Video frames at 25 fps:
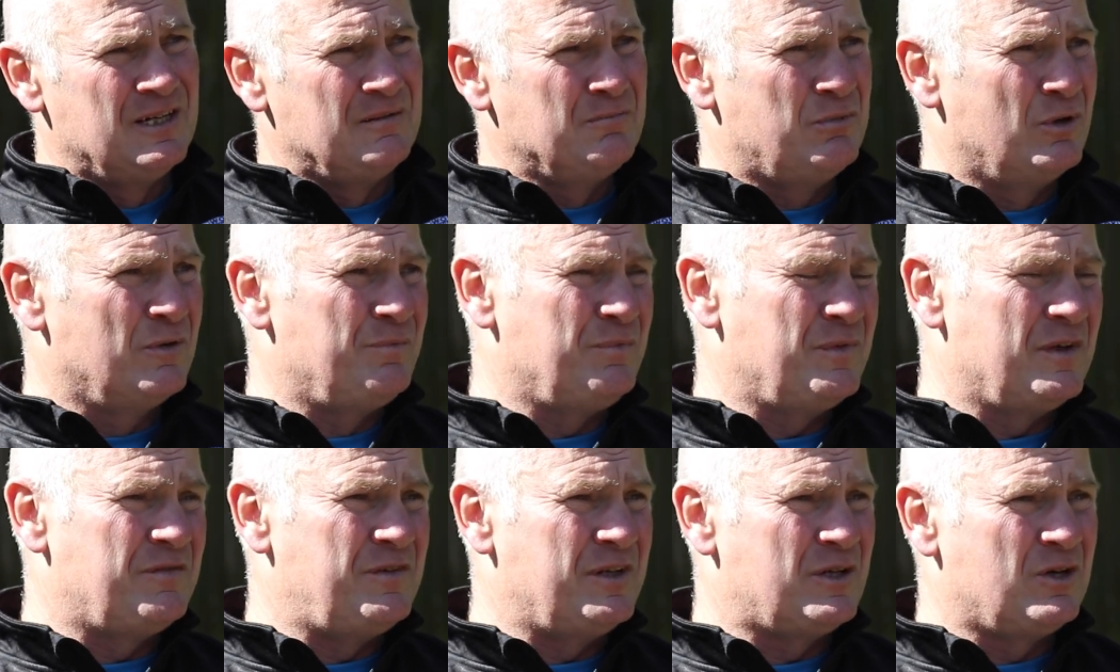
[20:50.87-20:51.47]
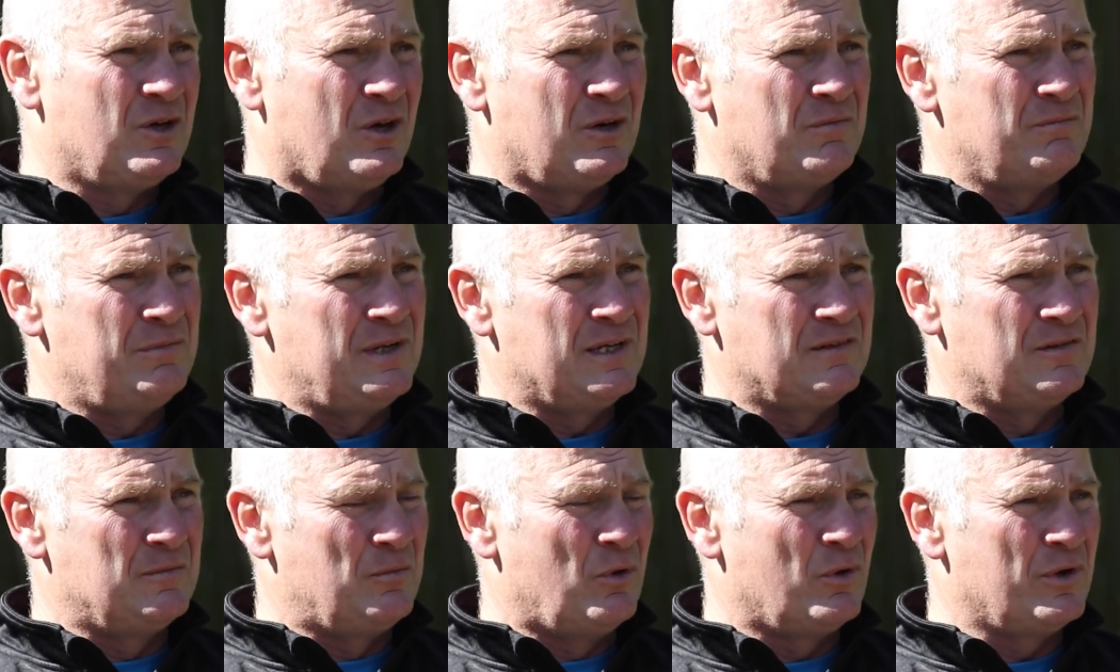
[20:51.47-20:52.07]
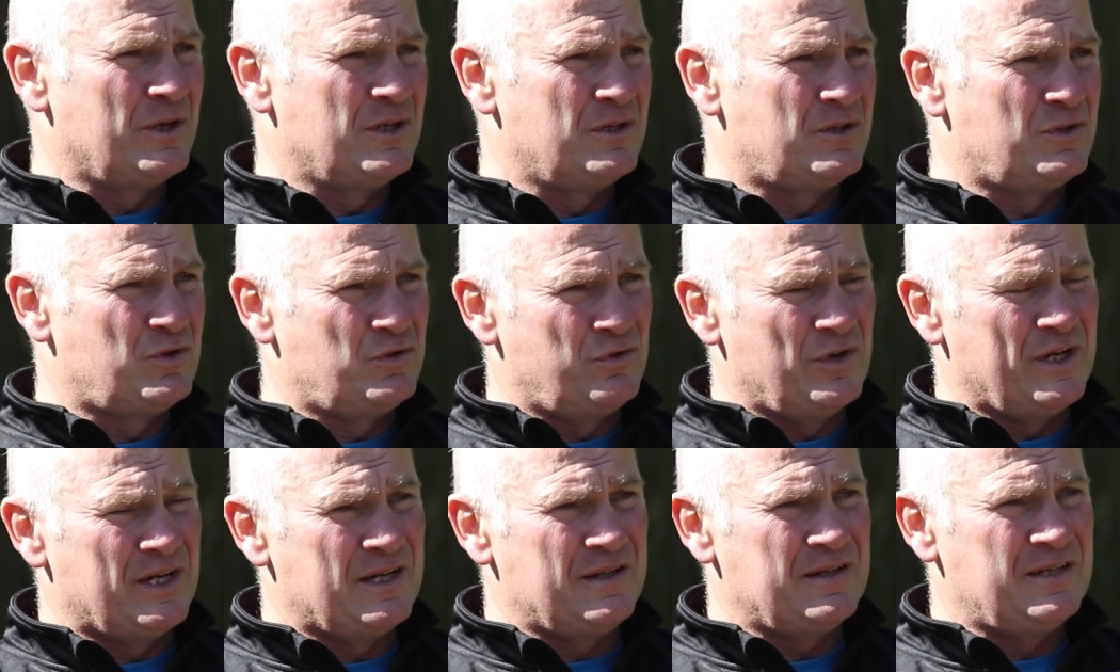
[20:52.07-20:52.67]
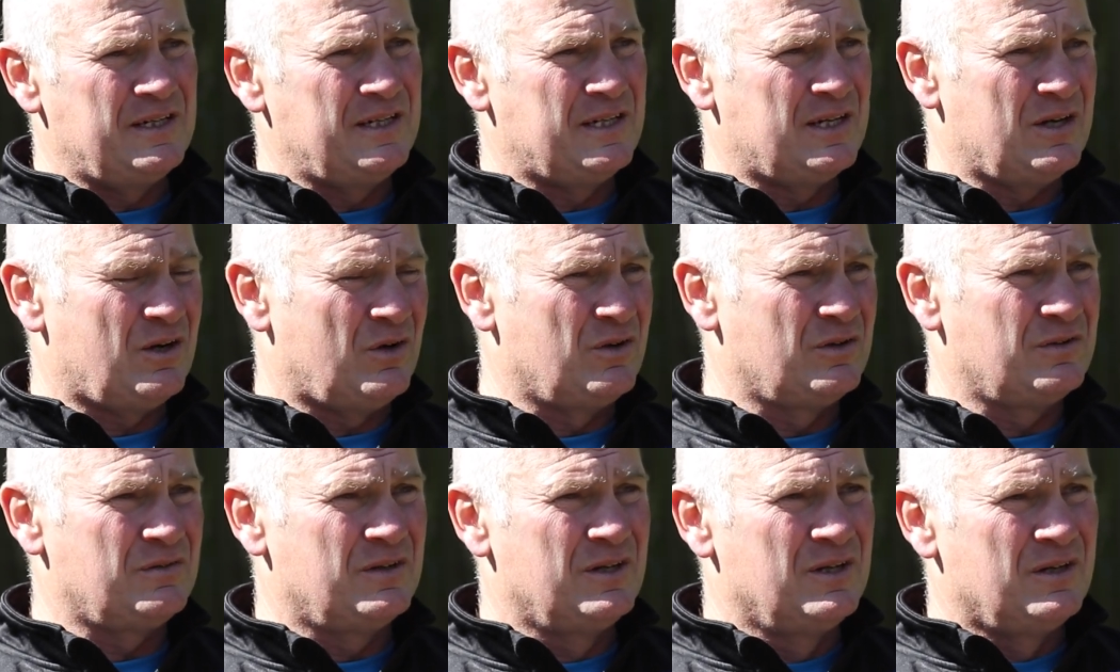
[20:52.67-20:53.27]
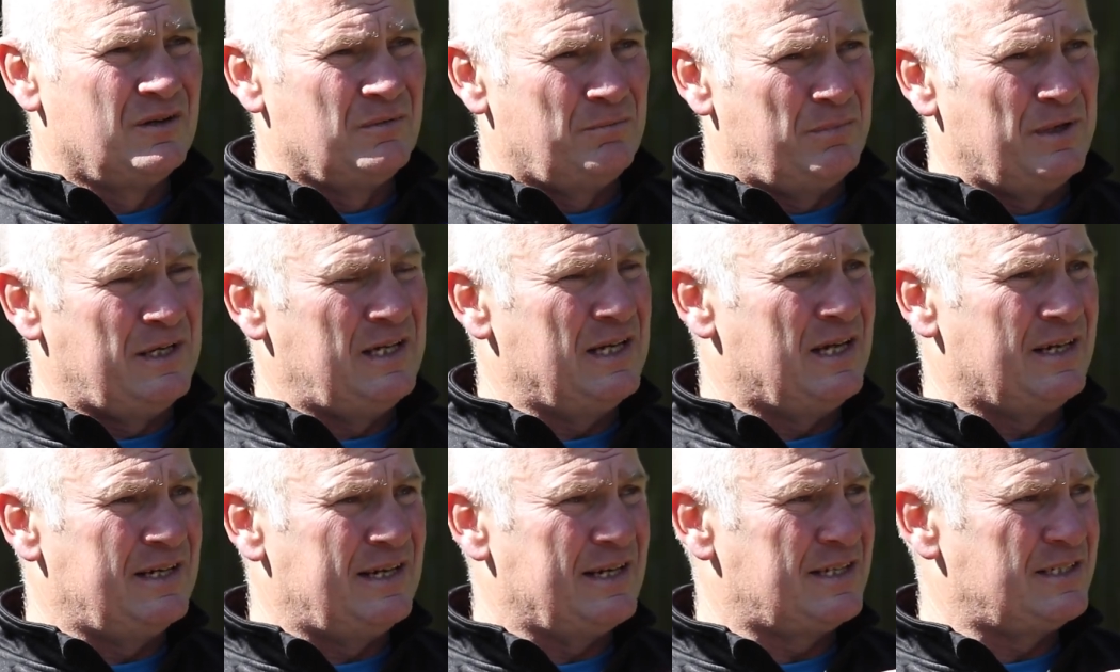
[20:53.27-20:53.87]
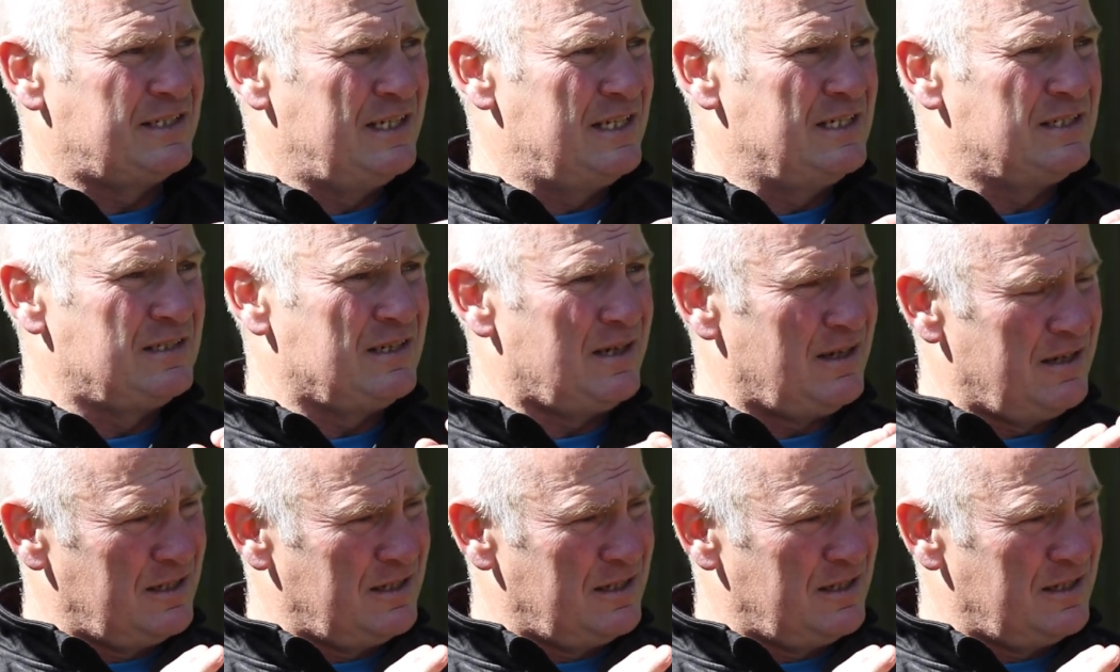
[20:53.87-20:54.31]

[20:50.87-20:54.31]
But if he can't make the morning training and he can't be here next season,